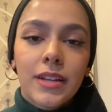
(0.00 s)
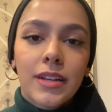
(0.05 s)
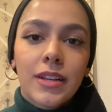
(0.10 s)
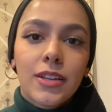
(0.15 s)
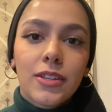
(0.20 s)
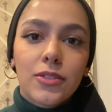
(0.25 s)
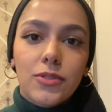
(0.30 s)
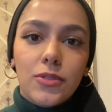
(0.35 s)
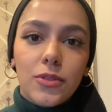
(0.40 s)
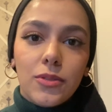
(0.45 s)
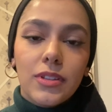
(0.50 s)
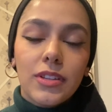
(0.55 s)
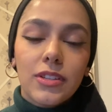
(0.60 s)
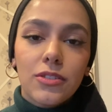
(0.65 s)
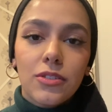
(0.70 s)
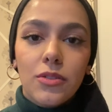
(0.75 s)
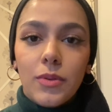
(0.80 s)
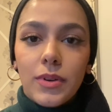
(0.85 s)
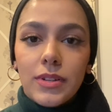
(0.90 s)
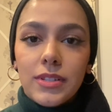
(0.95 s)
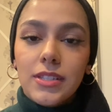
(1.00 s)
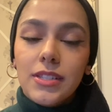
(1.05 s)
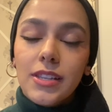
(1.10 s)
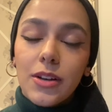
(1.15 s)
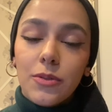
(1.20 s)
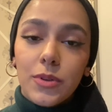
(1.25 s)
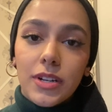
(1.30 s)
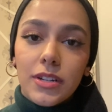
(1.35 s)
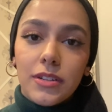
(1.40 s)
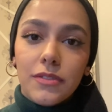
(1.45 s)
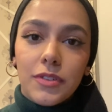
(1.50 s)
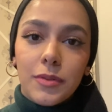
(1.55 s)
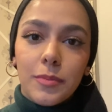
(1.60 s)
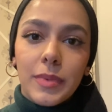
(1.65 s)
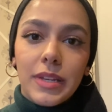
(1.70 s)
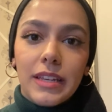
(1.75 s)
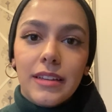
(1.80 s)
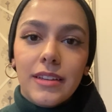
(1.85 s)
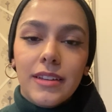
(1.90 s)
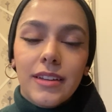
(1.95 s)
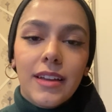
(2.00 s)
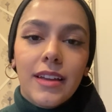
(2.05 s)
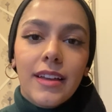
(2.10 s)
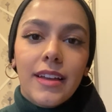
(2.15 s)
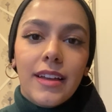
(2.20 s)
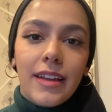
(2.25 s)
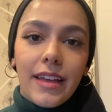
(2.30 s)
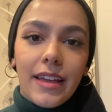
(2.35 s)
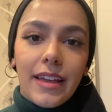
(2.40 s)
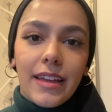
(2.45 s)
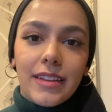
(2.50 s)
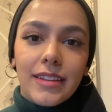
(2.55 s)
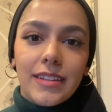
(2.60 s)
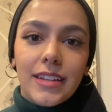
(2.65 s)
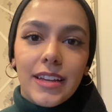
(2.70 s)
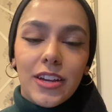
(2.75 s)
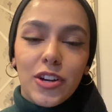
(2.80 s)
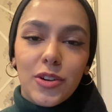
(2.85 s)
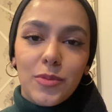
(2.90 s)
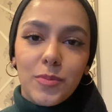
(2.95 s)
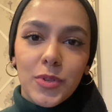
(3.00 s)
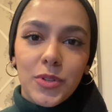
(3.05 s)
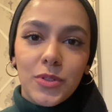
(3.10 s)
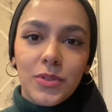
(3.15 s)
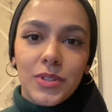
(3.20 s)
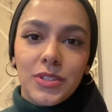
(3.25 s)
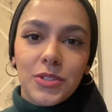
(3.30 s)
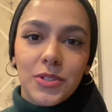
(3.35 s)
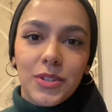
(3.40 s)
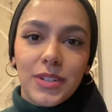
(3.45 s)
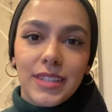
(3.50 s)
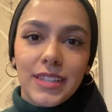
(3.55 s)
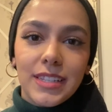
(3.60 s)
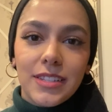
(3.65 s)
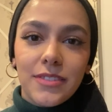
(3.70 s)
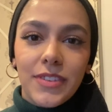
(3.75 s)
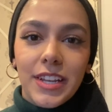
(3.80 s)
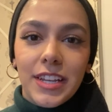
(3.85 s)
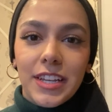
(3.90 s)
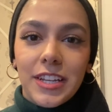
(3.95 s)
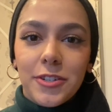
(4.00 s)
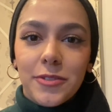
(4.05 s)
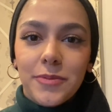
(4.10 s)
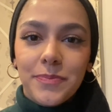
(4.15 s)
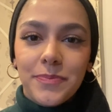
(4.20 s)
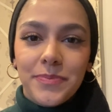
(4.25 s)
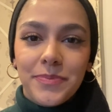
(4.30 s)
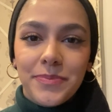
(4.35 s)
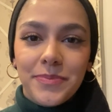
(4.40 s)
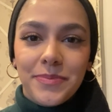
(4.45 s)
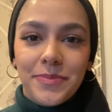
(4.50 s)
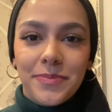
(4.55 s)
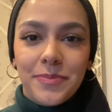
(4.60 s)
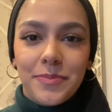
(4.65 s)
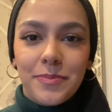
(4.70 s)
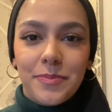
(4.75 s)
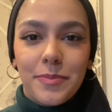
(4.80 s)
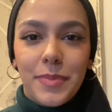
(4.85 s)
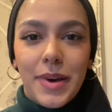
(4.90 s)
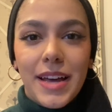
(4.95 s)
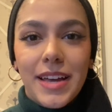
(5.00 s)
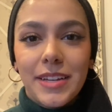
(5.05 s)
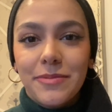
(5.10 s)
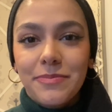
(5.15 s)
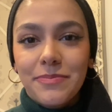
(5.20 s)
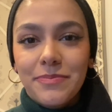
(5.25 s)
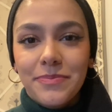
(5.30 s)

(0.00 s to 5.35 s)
So these are the ones that worked for me, and I hope you enjoyed this video. Bye!